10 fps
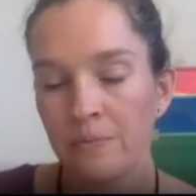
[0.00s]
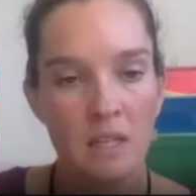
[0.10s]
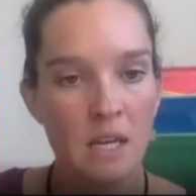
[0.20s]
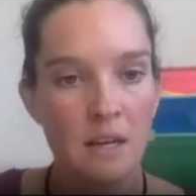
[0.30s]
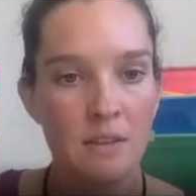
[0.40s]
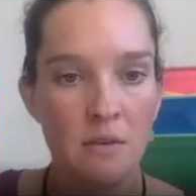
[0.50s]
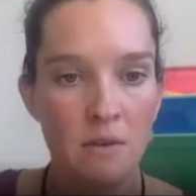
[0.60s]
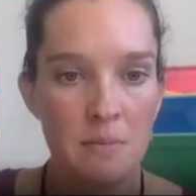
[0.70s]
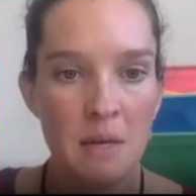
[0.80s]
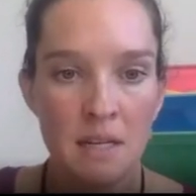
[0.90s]
If they
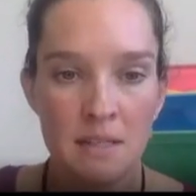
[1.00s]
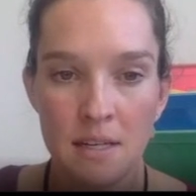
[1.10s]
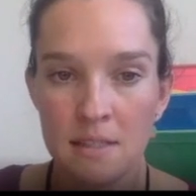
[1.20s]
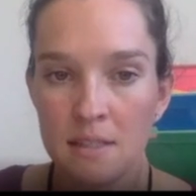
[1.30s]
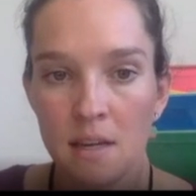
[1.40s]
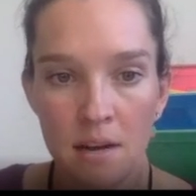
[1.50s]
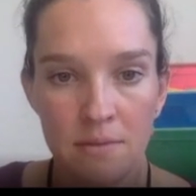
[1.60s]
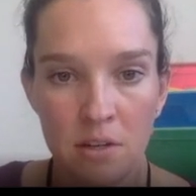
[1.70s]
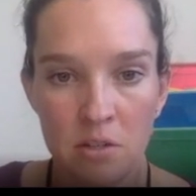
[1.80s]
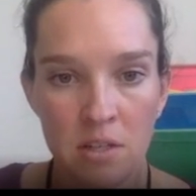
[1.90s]
repeat, it's not a
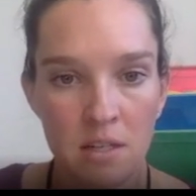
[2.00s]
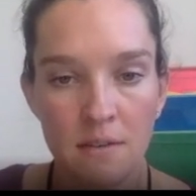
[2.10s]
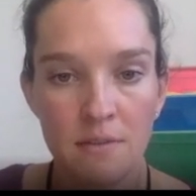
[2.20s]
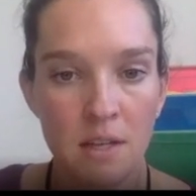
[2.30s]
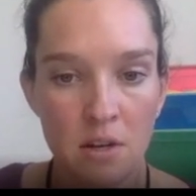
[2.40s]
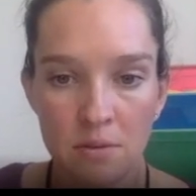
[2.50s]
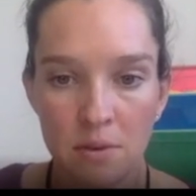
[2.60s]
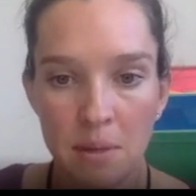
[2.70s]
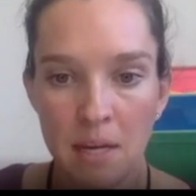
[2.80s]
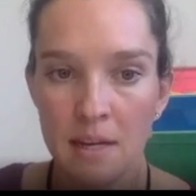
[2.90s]
function. If they don't
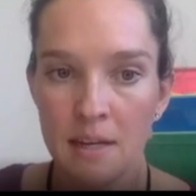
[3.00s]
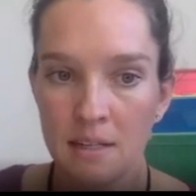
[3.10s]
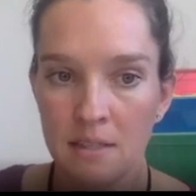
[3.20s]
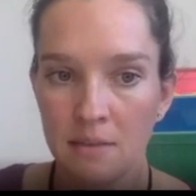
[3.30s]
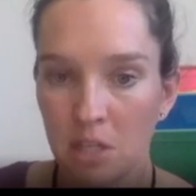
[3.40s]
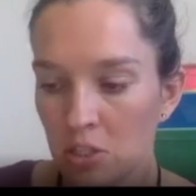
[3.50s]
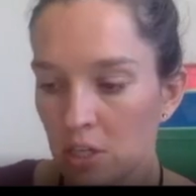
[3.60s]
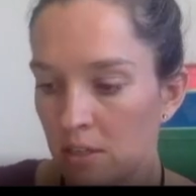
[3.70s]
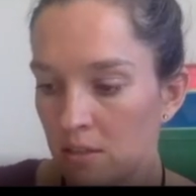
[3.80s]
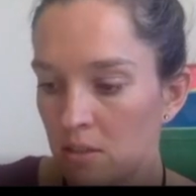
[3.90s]
repeat, it is a
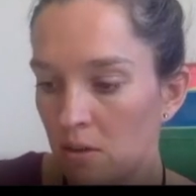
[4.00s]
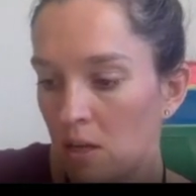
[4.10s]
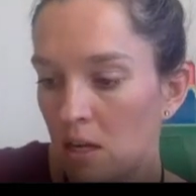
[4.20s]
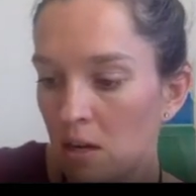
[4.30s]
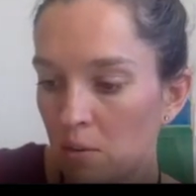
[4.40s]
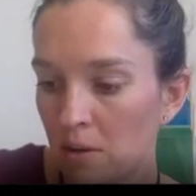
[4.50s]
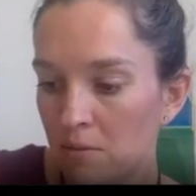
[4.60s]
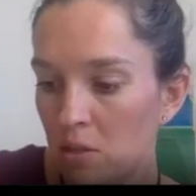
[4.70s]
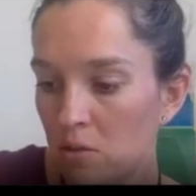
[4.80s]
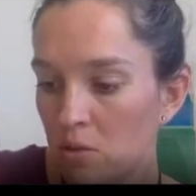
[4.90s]
function. So here we
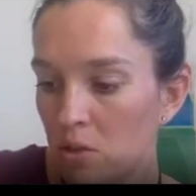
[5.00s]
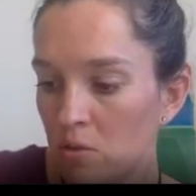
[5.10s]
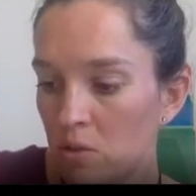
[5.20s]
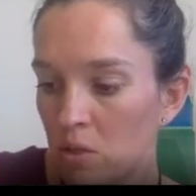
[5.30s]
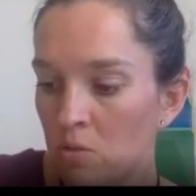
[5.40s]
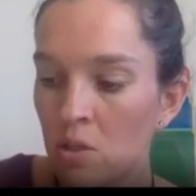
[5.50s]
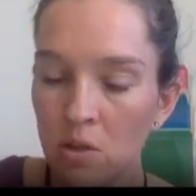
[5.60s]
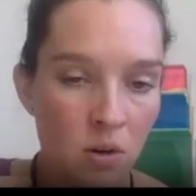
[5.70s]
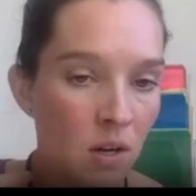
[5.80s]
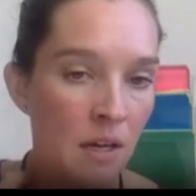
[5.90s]
have 2, 2, 2,
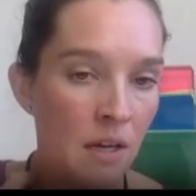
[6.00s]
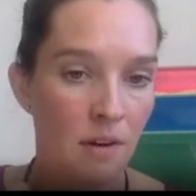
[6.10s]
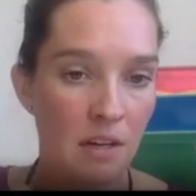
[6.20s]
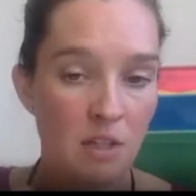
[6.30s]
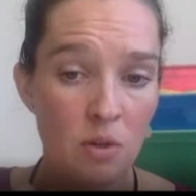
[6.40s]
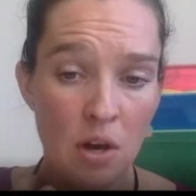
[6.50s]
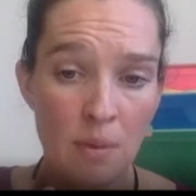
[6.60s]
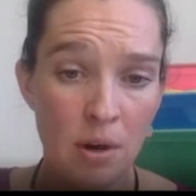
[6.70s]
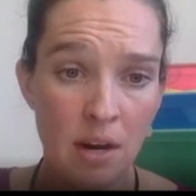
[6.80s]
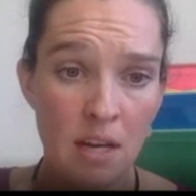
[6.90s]
2. If I told you I
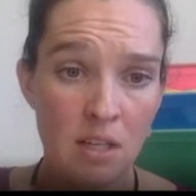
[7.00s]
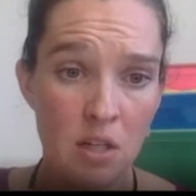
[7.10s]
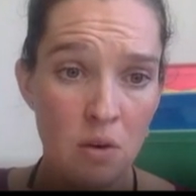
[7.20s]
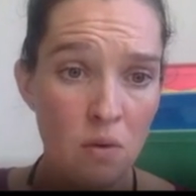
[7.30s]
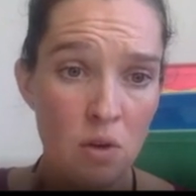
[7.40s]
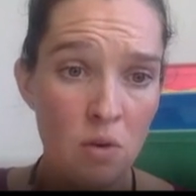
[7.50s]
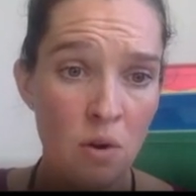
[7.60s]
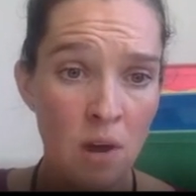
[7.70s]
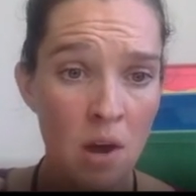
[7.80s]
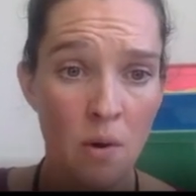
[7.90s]
put in 2, you
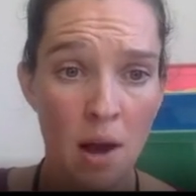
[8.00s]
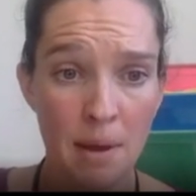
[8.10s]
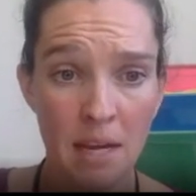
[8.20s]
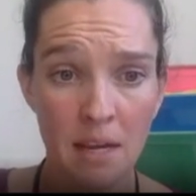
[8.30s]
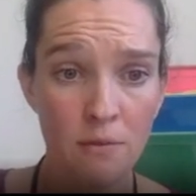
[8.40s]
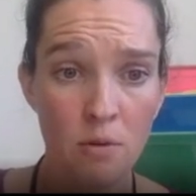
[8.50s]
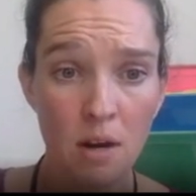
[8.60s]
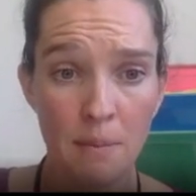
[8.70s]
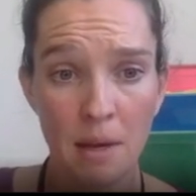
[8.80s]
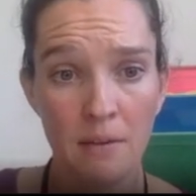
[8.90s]
don't know. I might get
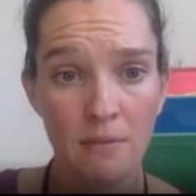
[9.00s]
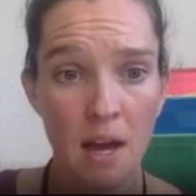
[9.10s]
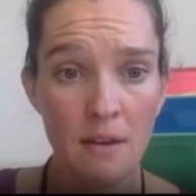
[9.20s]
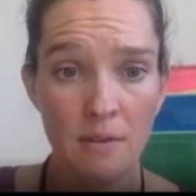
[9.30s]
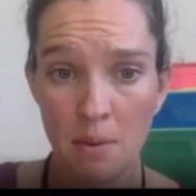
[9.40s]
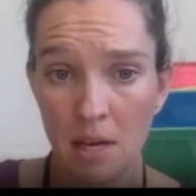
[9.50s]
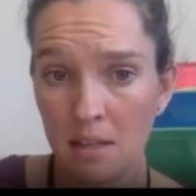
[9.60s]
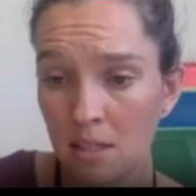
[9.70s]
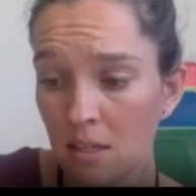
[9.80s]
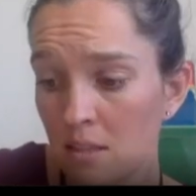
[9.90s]
4, I might get 5, I might
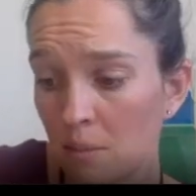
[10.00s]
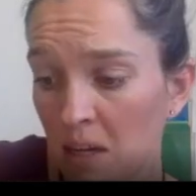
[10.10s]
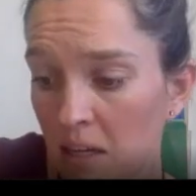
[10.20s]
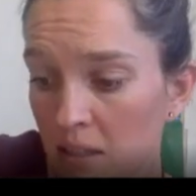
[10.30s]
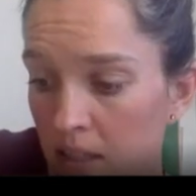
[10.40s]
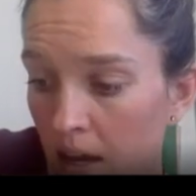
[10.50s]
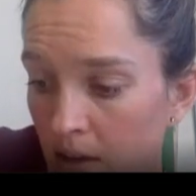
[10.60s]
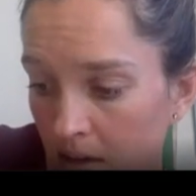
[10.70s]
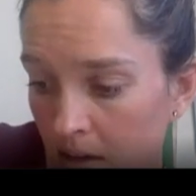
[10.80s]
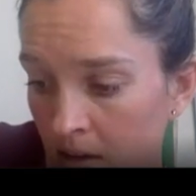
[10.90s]
get 6, I might get
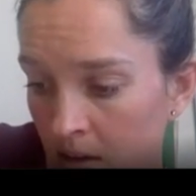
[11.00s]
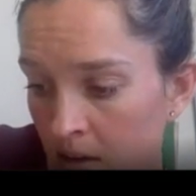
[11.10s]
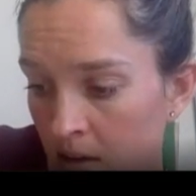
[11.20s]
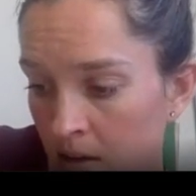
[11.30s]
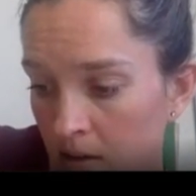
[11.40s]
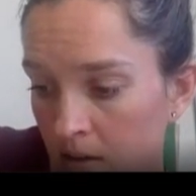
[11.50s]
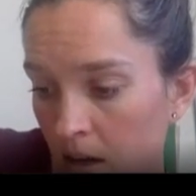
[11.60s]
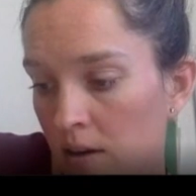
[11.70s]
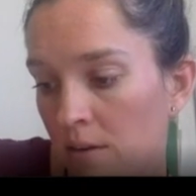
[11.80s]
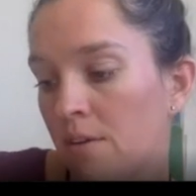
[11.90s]
7.
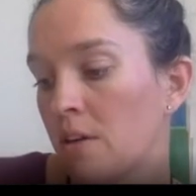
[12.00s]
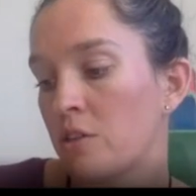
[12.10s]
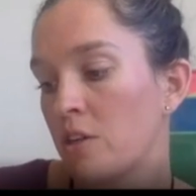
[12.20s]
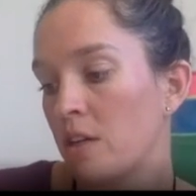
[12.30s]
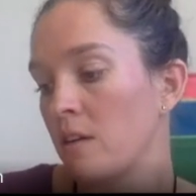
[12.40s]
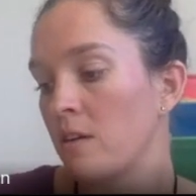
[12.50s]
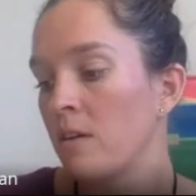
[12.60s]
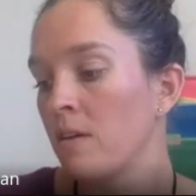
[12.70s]
Not a function.